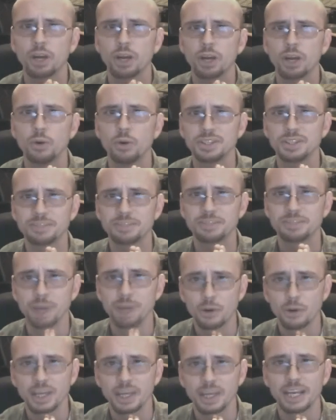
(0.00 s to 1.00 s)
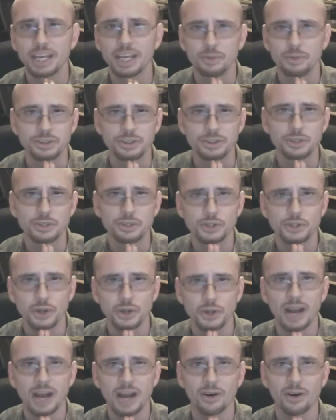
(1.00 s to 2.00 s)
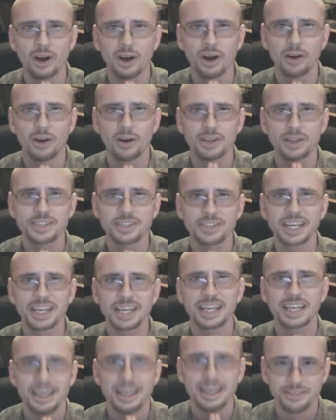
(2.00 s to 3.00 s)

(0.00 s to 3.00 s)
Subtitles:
to quit smoking and reduce your alcohol intake,